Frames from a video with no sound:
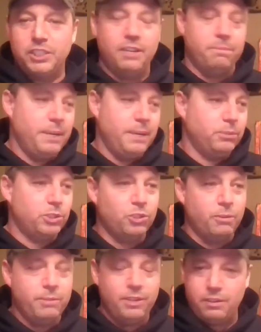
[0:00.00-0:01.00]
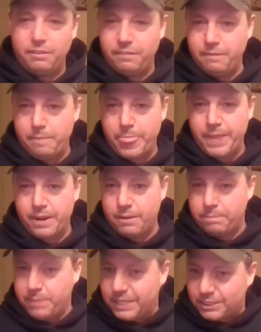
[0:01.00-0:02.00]
and people show me their
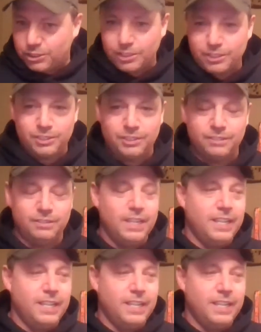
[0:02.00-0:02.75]
pictures, and